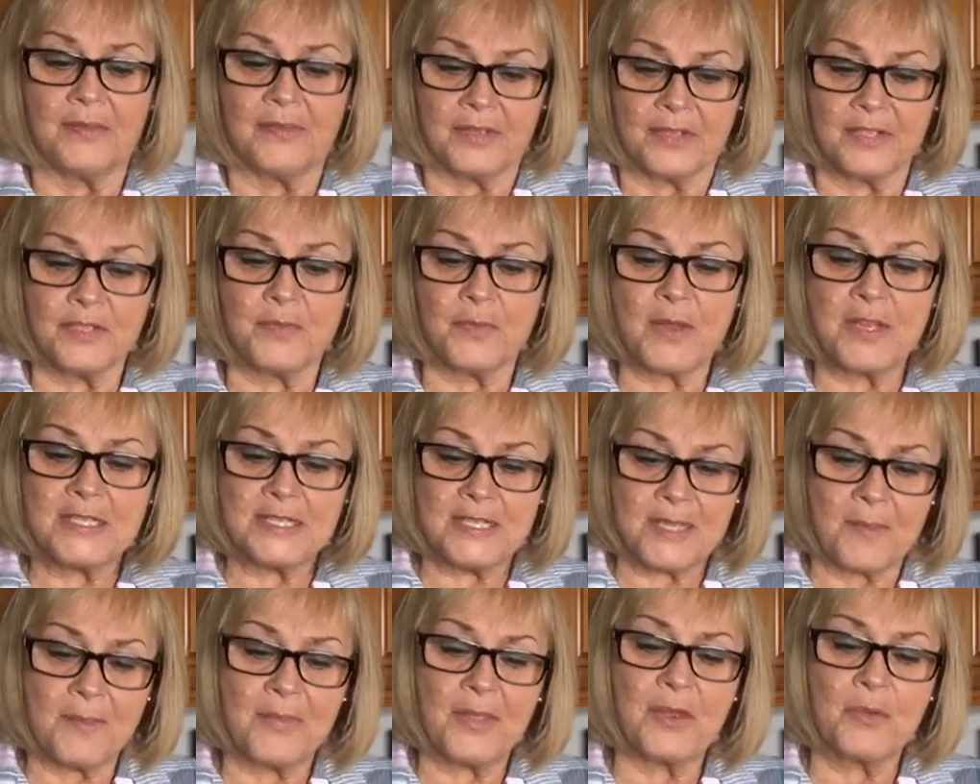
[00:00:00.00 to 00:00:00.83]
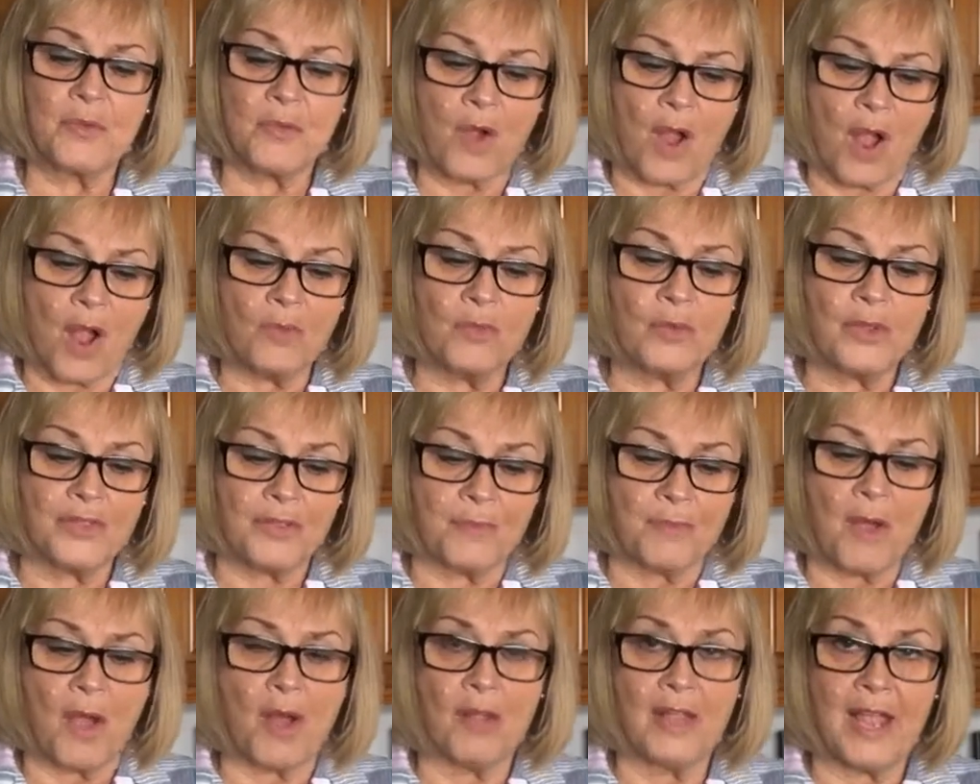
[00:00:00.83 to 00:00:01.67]
"There's been something wrong with
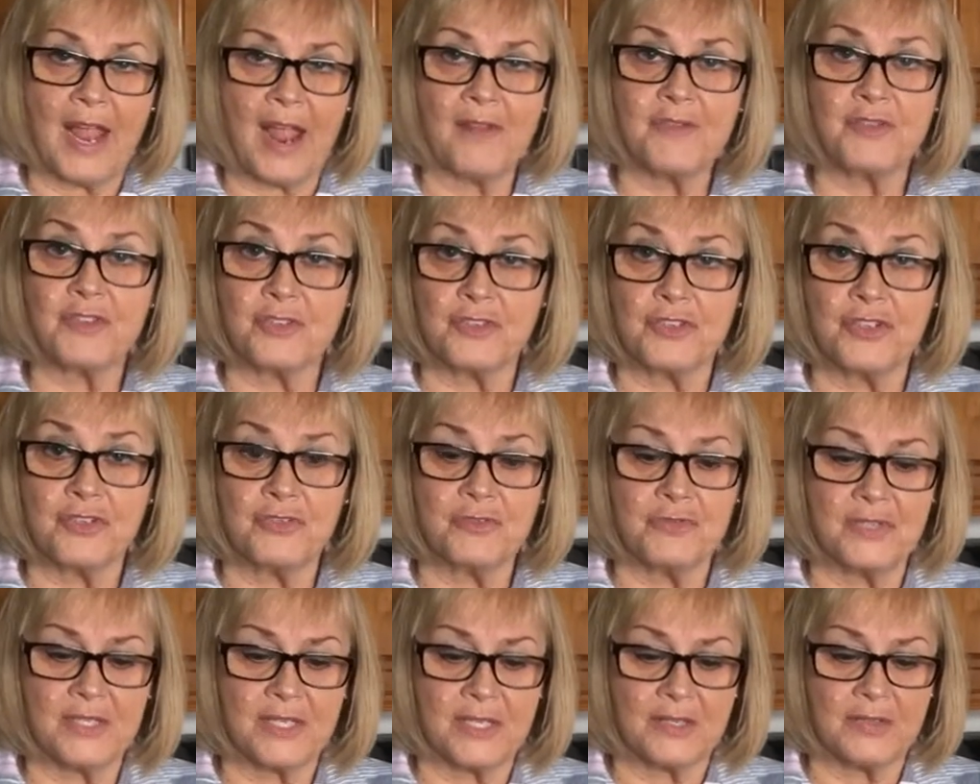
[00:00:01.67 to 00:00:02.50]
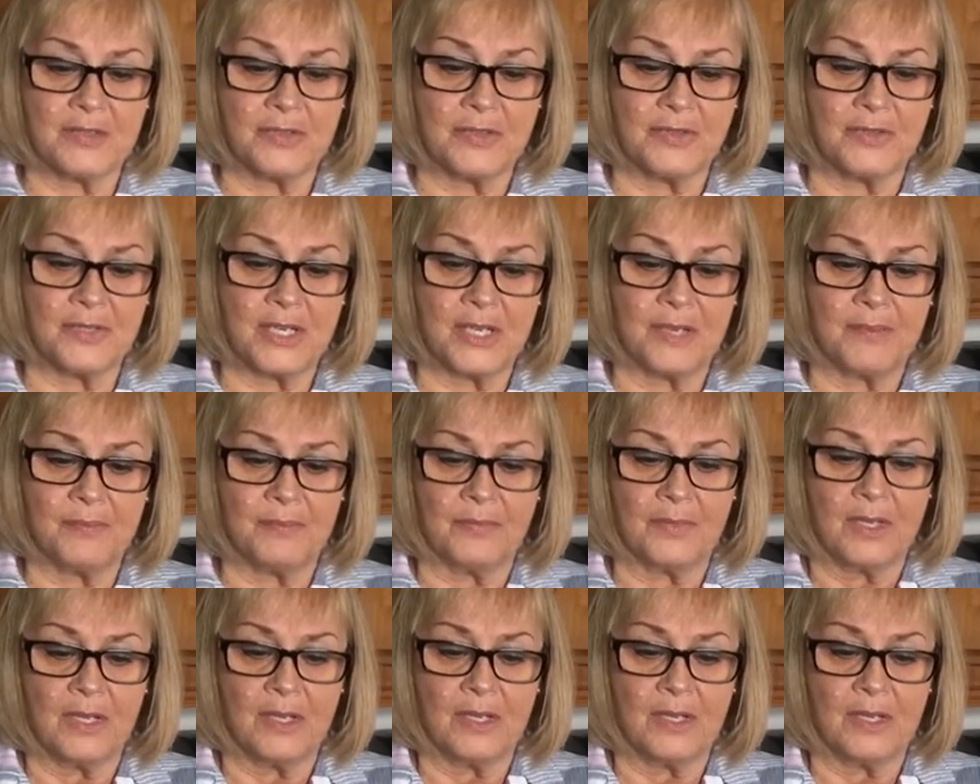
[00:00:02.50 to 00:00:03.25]
him all afternoon," said Susie.